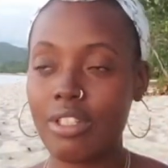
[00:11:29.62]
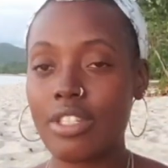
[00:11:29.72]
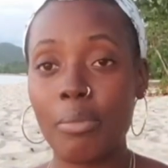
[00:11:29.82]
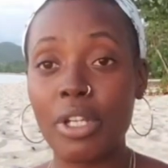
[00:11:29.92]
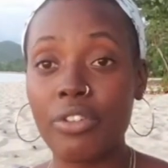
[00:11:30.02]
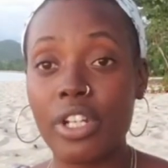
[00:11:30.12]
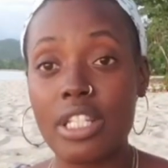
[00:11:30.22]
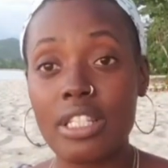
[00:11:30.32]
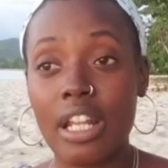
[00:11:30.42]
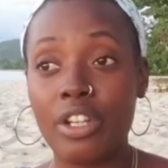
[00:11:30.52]
some
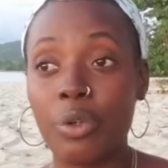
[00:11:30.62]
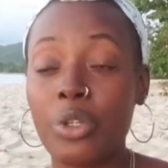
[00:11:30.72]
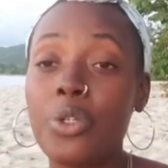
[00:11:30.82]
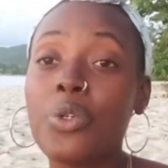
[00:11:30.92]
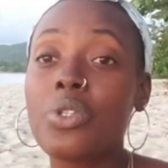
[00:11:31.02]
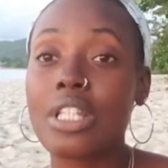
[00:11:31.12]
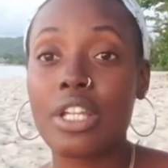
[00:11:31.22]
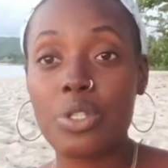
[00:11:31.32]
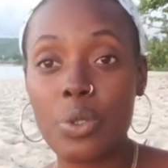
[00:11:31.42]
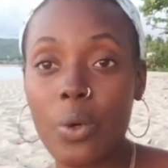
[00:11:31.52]
ingredients that I don't use,
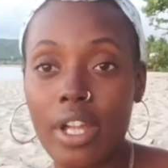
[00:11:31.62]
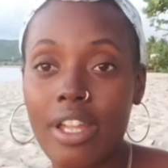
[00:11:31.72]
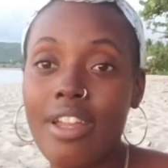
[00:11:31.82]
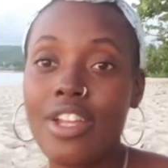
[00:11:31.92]
like soy.